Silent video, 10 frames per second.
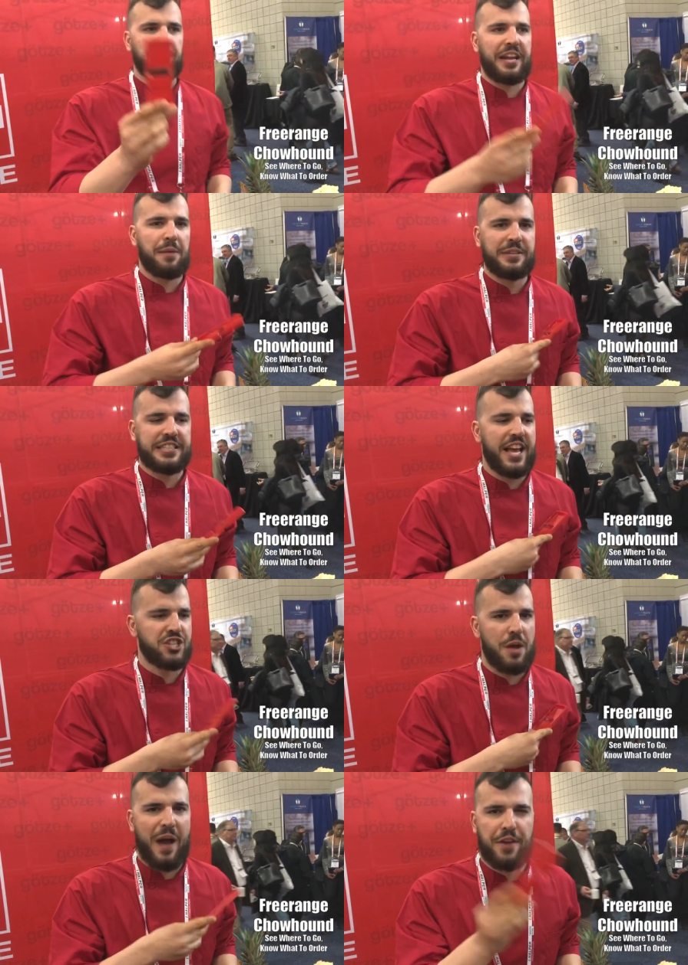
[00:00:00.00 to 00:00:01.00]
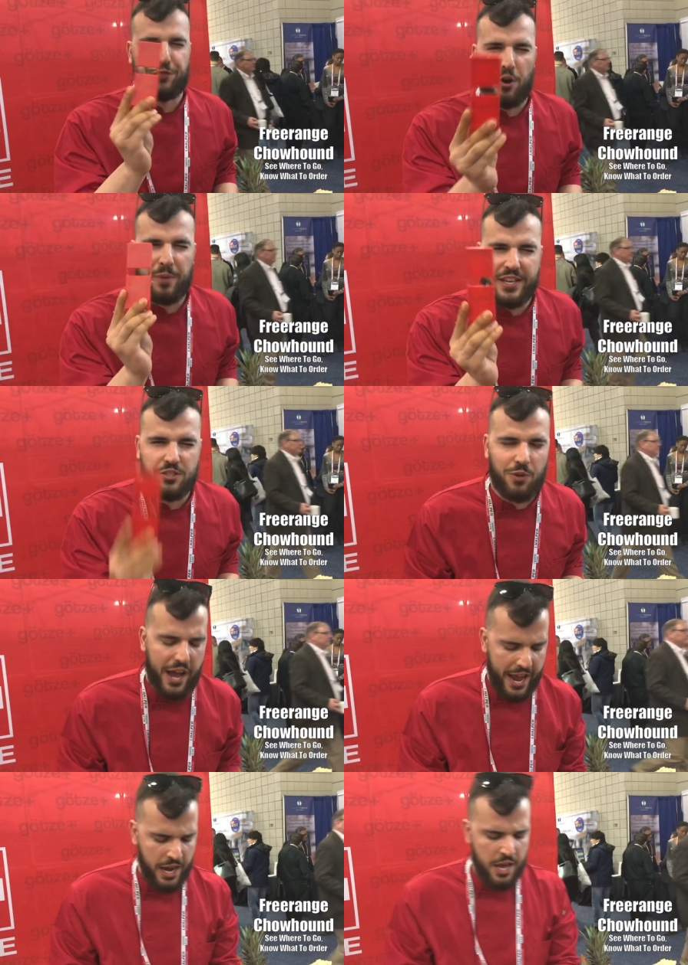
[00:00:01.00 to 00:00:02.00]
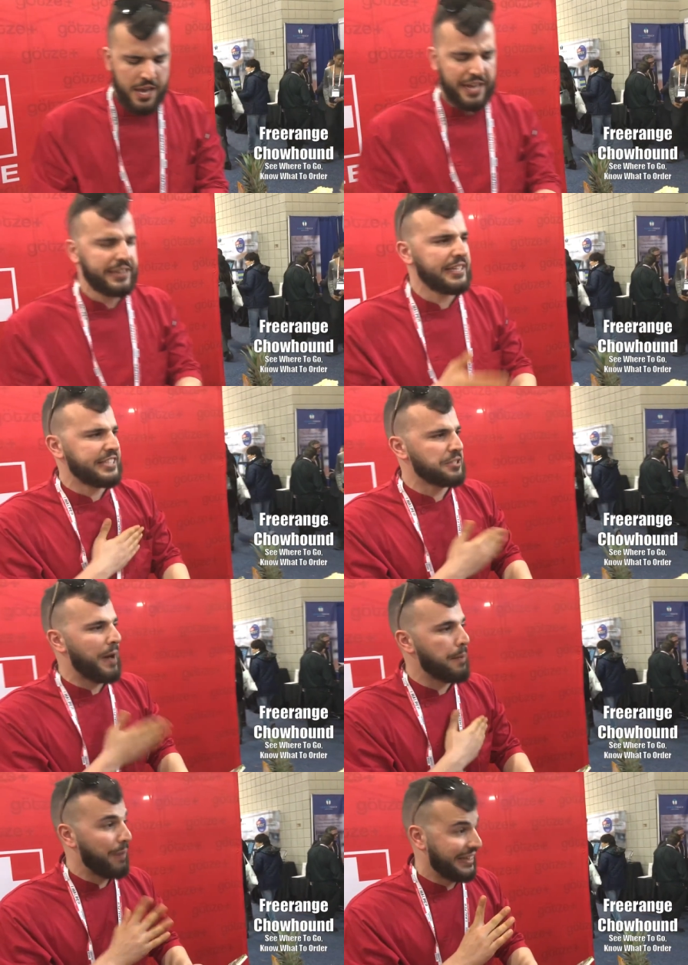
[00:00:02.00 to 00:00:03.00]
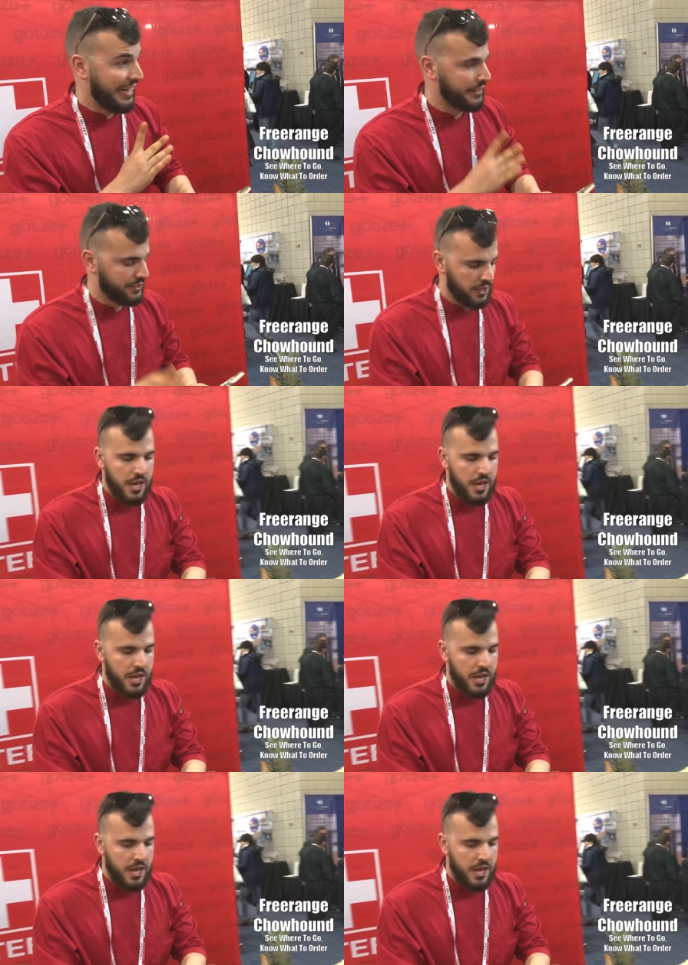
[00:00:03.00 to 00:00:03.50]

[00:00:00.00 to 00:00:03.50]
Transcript: My name is Leshem. I'm from Israel, and this is my patent.